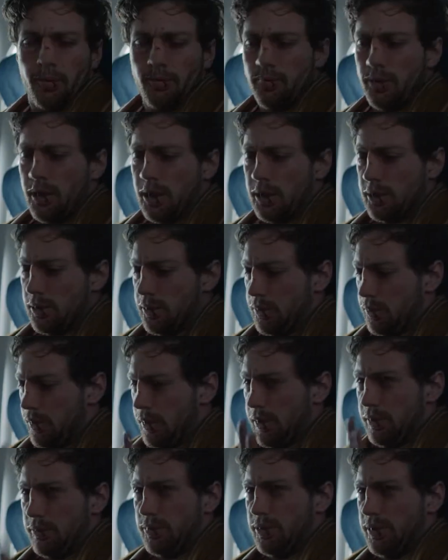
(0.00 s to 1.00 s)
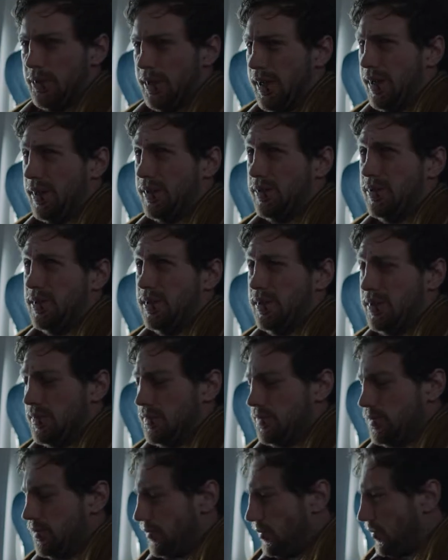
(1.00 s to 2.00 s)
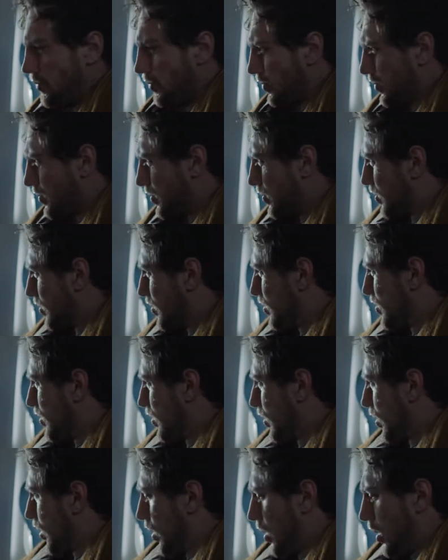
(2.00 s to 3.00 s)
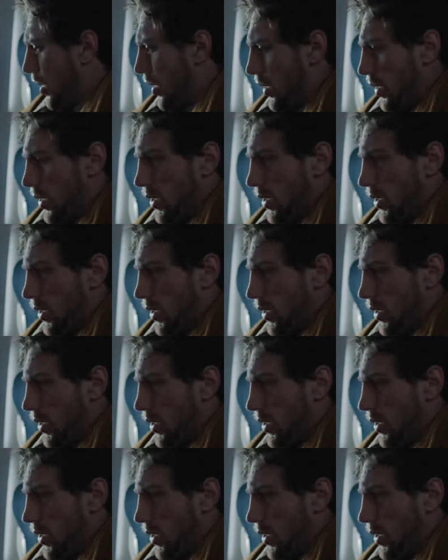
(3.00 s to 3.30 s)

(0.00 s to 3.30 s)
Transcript: Vodka, whatever you have. Uh, sir, I'm sorry.